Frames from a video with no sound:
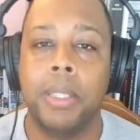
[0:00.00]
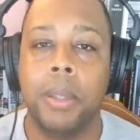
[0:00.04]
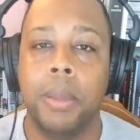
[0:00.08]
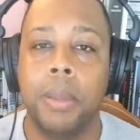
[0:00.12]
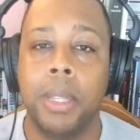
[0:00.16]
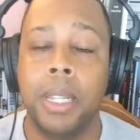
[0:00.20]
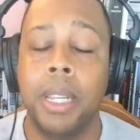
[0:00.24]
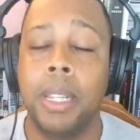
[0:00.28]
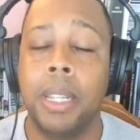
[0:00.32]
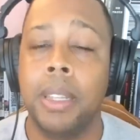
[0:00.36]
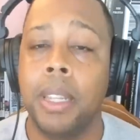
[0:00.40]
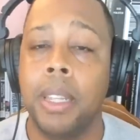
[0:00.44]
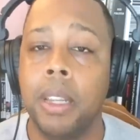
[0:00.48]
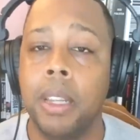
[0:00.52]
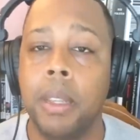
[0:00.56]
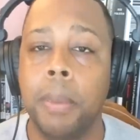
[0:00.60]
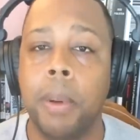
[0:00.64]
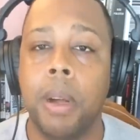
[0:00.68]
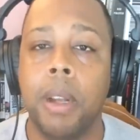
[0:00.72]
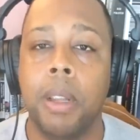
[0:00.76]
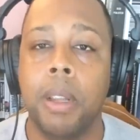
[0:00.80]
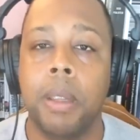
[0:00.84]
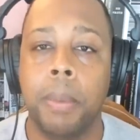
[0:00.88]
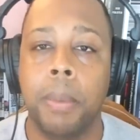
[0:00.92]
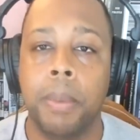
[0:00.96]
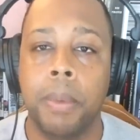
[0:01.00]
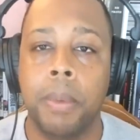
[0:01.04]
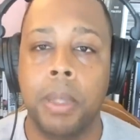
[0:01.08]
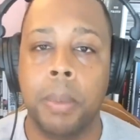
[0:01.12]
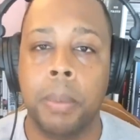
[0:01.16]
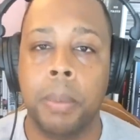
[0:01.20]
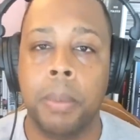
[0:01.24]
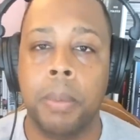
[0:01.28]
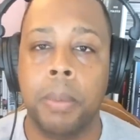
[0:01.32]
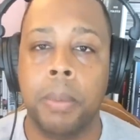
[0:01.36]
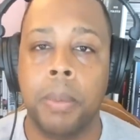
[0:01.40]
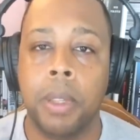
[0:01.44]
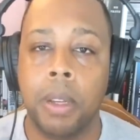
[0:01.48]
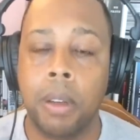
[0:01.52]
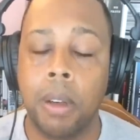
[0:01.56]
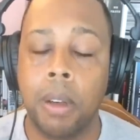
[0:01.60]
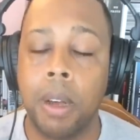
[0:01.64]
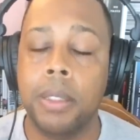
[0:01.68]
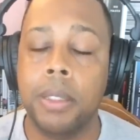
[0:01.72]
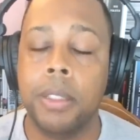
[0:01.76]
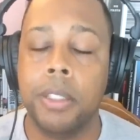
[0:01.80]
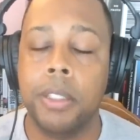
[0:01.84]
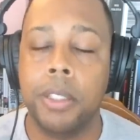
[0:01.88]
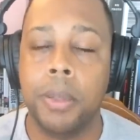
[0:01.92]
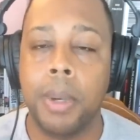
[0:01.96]
And so then the other part of the, the, the
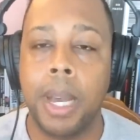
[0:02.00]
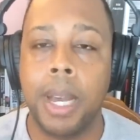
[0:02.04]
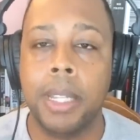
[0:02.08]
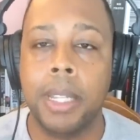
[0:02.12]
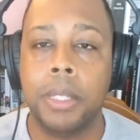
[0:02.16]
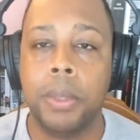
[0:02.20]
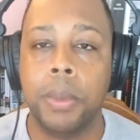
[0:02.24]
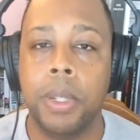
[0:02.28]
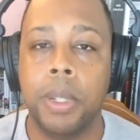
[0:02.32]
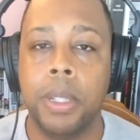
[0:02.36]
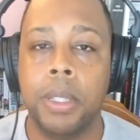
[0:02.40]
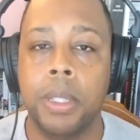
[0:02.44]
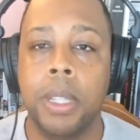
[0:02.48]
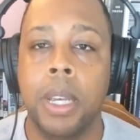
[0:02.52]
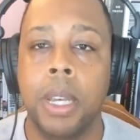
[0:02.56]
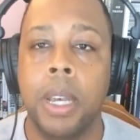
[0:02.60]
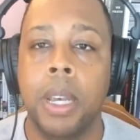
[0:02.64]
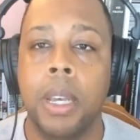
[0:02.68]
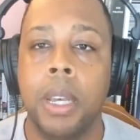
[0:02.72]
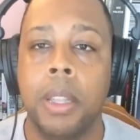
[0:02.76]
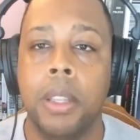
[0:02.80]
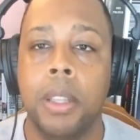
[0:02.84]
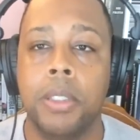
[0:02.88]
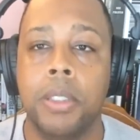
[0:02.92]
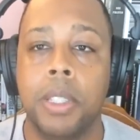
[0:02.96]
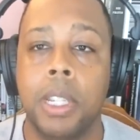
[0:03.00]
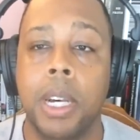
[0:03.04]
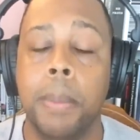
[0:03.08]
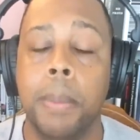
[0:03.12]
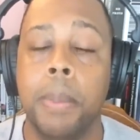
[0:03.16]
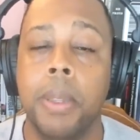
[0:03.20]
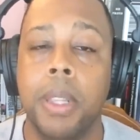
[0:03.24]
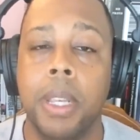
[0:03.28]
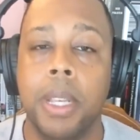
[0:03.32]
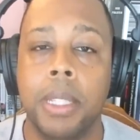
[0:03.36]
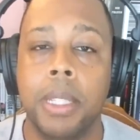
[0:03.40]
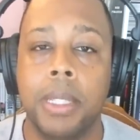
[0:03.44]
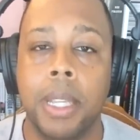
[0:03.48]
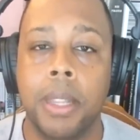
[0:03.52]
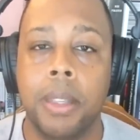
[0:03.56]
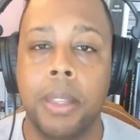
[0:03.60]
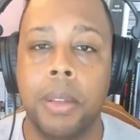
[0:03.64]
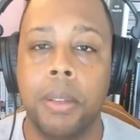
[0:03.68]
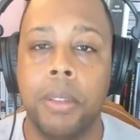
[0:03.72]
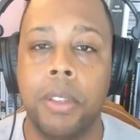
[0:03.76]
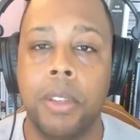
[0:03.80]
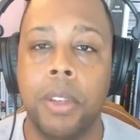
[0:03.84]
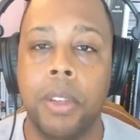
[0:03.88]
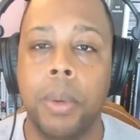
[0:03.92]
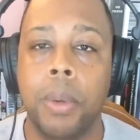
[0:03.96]
cost that you asked was there's a couple things that
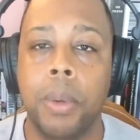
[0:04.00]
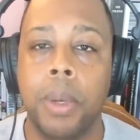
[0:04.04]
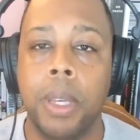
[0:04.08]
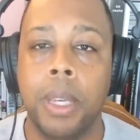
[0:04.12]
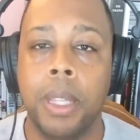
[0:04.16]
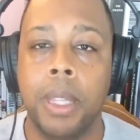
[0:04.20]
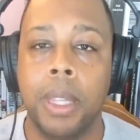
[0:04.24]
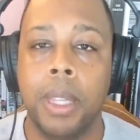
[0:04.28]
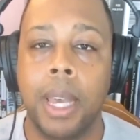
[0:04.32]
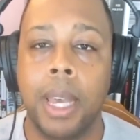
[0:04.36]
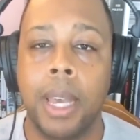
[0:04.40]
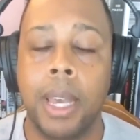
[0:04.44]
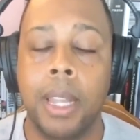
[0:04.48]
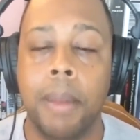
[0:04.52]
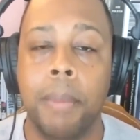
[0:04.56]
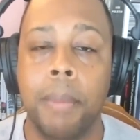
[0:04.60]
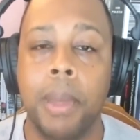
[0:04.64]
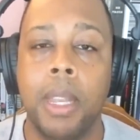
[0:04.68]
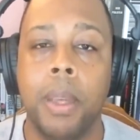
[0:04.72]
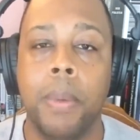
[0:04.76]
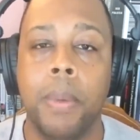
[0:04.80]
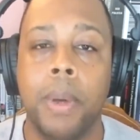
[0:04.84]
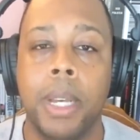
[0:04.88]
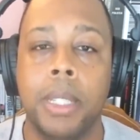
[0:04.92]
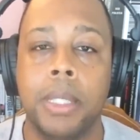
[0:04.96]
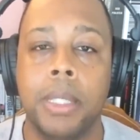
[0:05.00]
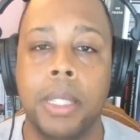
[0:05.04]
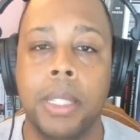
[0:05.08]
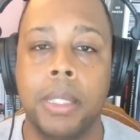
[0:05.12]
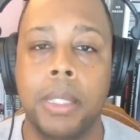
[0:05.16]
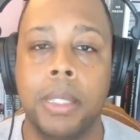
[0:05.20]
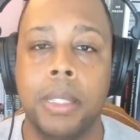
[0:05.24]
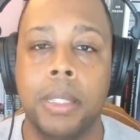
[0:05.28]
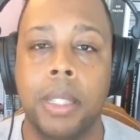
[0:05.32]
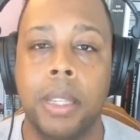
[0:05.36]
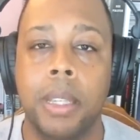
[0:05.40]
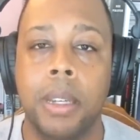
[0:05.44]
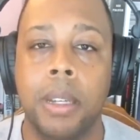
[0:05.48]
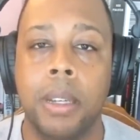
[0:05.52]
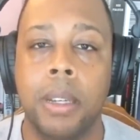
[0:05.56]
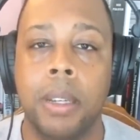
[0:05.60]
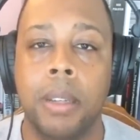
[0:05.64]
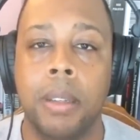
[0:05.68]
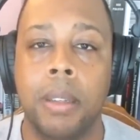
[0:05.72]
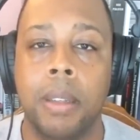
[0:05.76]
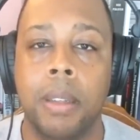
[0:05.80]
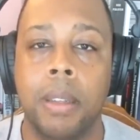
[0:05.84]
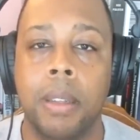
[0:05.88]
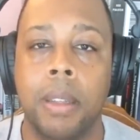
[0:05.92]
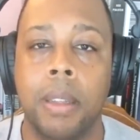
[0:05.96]
they're doing that in many ways this is
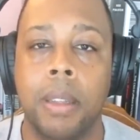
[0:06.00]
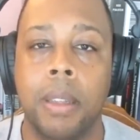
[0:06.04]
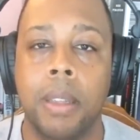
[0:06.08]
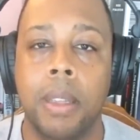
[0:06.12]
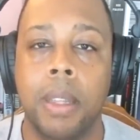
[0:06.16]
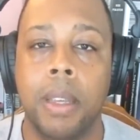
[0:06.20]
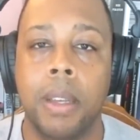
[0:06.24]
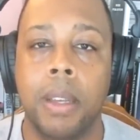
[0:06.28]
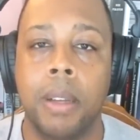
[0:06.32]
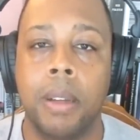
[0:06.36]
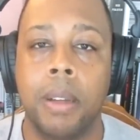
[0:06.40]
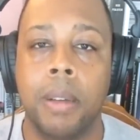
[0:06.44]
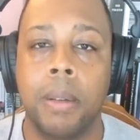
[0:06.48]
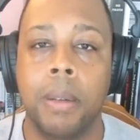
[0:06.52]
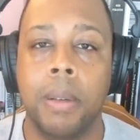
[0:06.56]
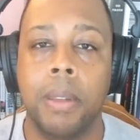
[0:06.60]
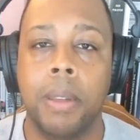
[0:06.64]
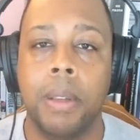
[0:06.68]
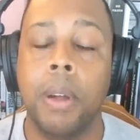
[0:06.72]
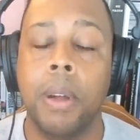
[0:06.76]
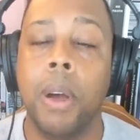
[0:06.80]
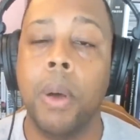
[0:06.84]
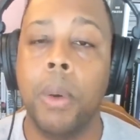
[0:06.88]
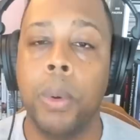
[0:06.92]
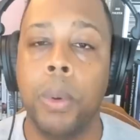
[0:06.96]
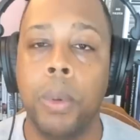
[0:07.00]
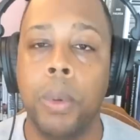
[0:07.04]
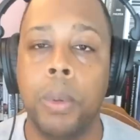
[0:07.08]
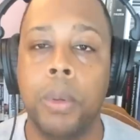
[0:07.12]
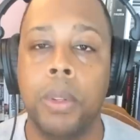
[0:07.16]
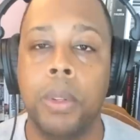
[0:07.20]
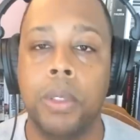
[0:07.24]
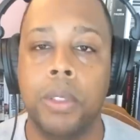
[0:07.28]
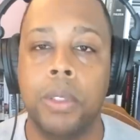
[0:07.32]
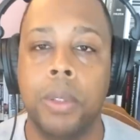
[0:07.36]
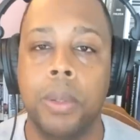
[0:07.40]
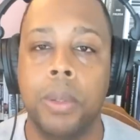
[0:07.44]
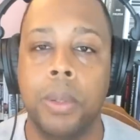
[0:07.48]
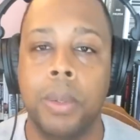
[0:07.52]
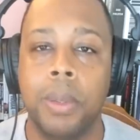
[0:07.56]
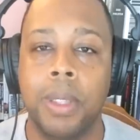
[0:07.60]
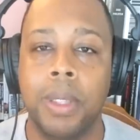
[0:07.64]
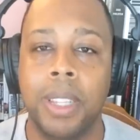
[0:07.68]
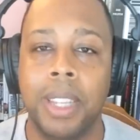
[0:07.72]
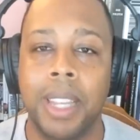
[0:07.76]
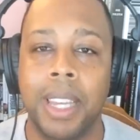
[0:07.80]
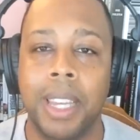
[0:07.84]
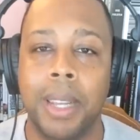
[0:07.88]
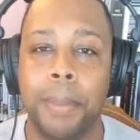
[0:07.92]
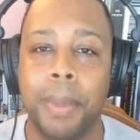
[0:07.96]
their they're they're owed to
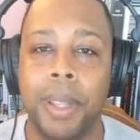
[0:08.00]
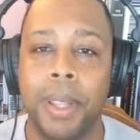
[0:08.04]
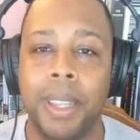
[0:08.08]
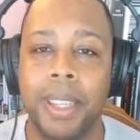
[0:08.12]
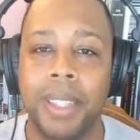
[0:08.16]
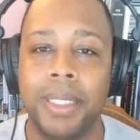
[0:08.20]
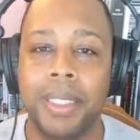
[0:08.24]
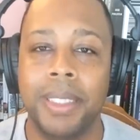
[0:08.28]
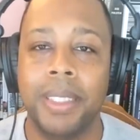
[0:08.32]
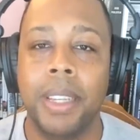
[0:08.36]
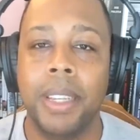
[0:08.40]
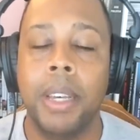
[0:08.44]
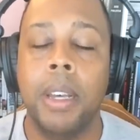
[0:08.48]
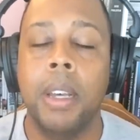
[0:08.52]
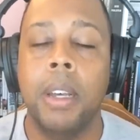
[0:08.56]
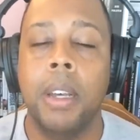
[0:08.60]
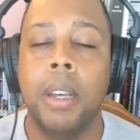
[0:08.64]
the Atlanta police.